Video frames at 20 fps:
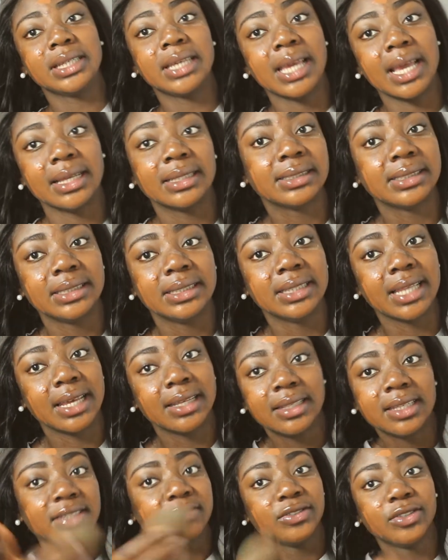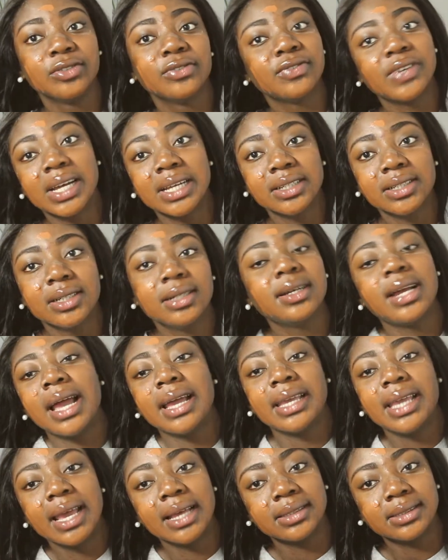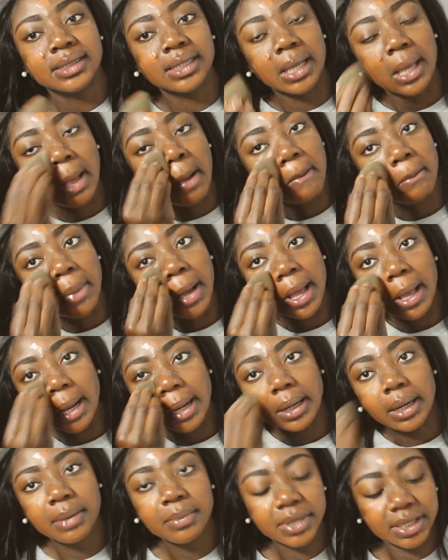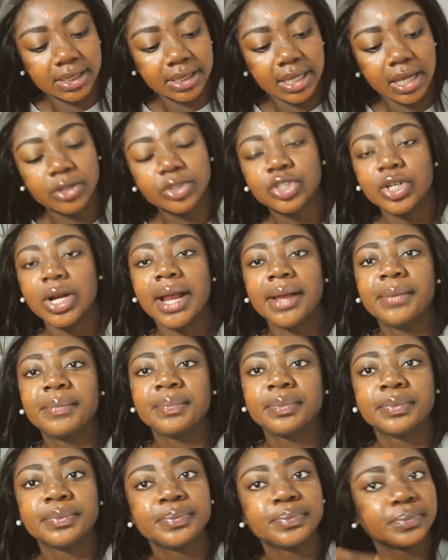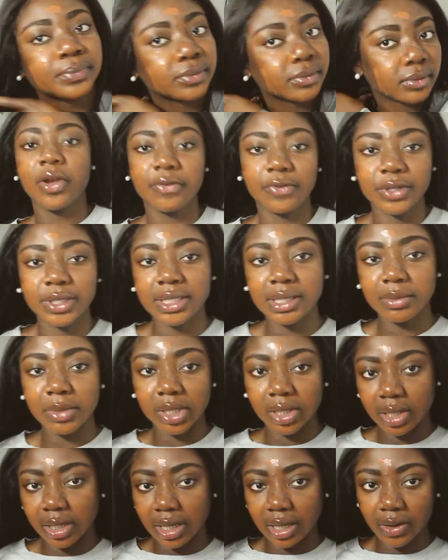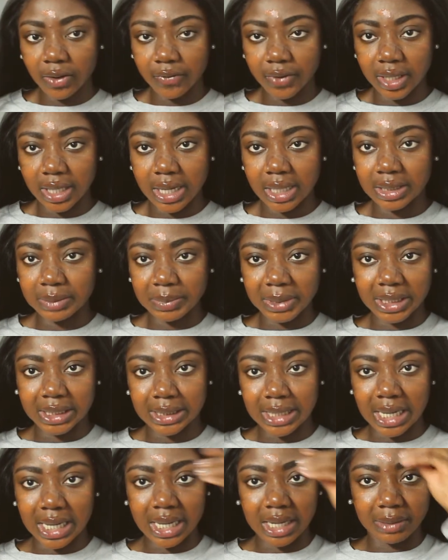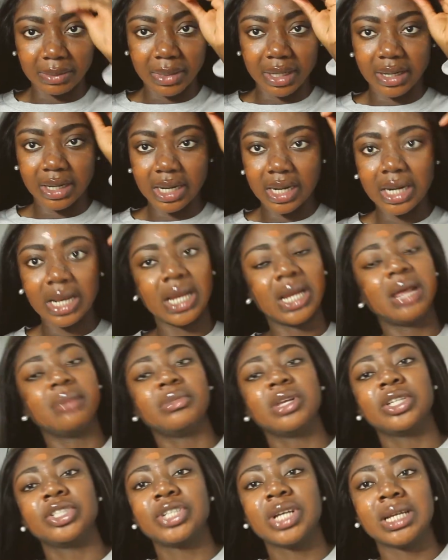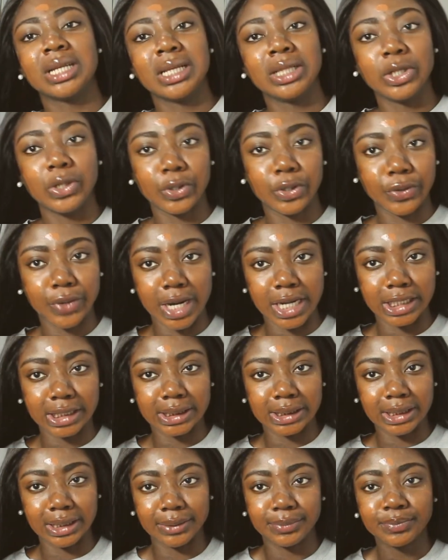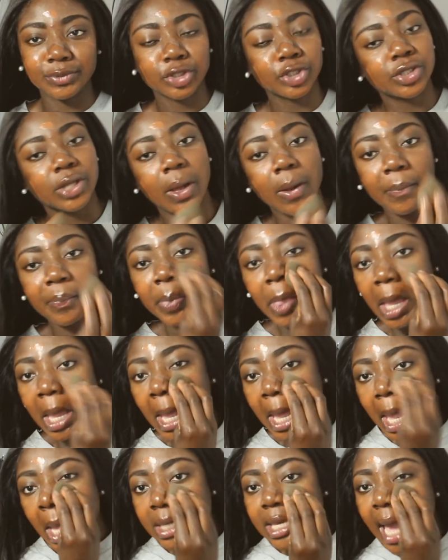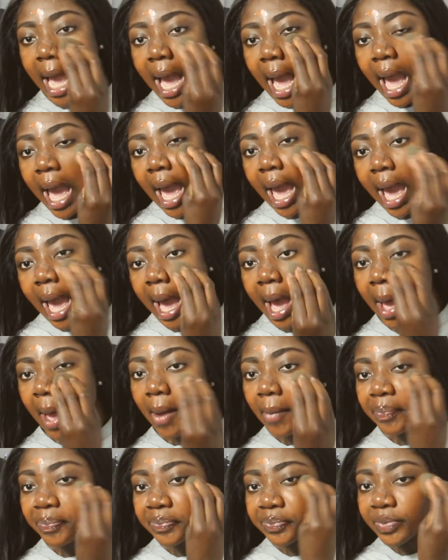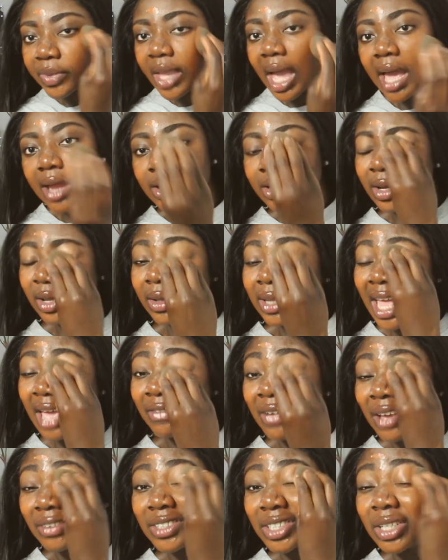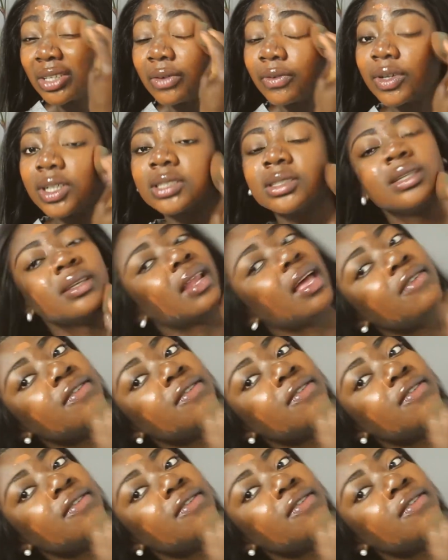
can't see. Like, this viewfinder, I can't see, but let me see, I'll try. Or if you see me looking over there, it's because I got a mirror and I'm not trying to look crazy. So yeah, I don't know, life after university,